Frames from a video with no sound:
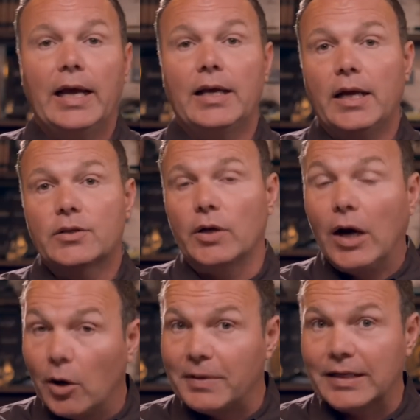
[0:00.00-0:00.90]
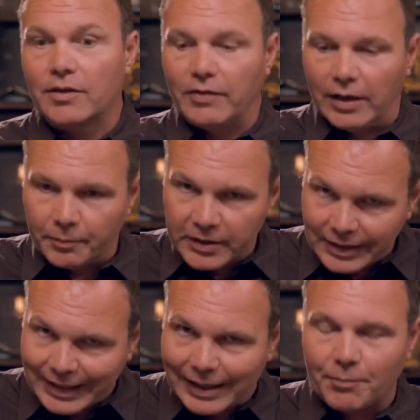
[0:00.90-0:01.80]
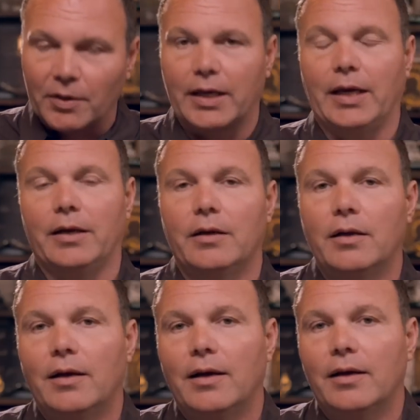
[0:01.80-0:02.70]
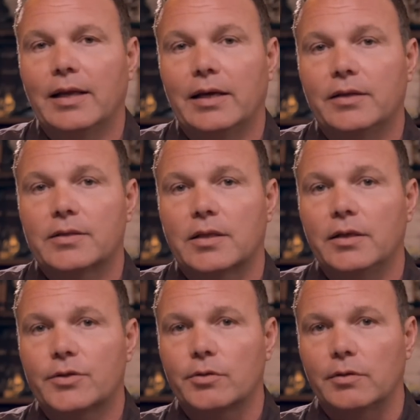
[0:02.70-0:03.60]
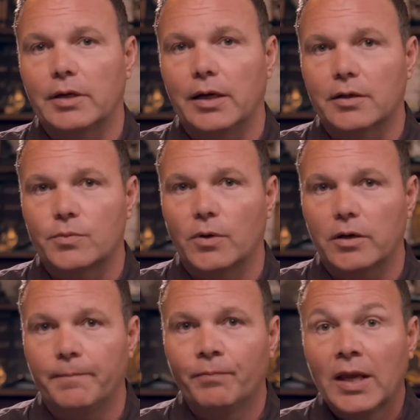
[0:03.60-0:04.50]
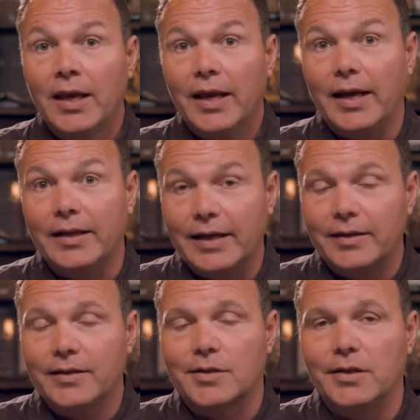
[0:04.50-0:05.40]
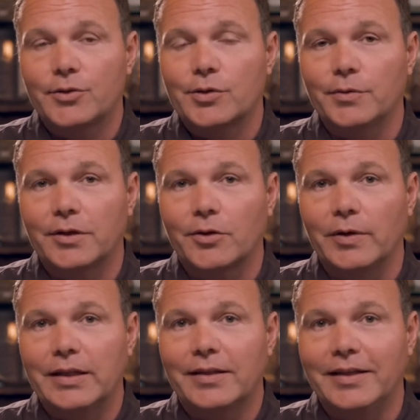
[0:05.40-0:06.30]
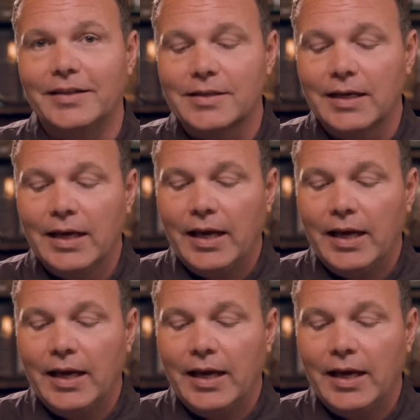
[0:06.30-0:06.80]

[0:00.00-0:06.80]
And so I hope that's of help. It's complicated. Uh, that is the issue in God's Word, and that is the issue in Corinthians.